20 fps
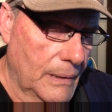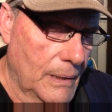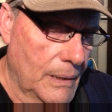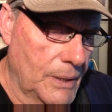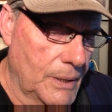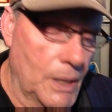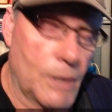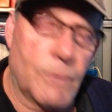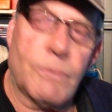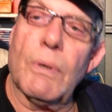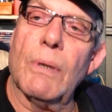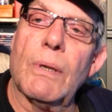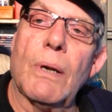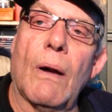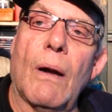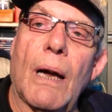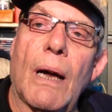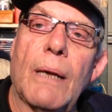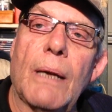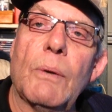sister and
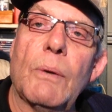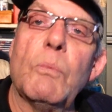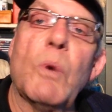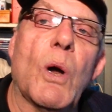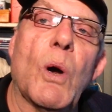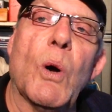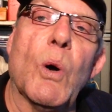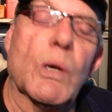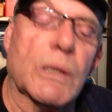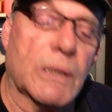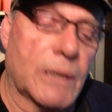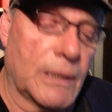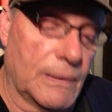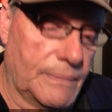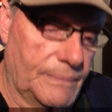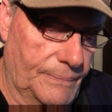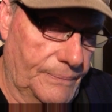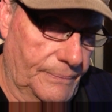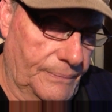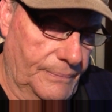I were hooked.
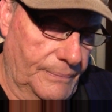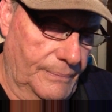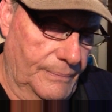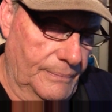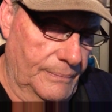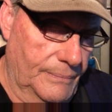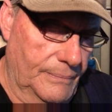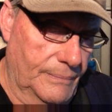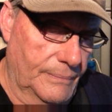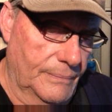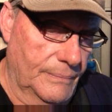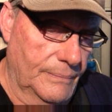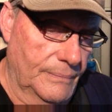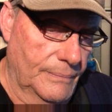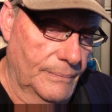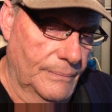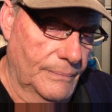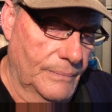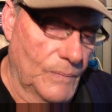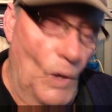
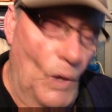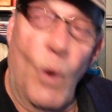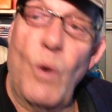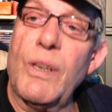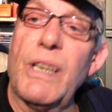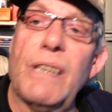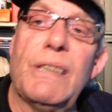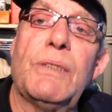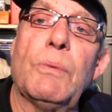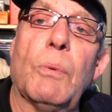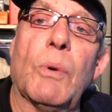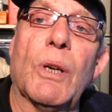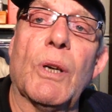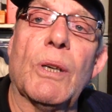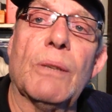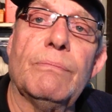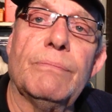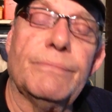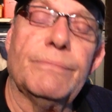All kids were.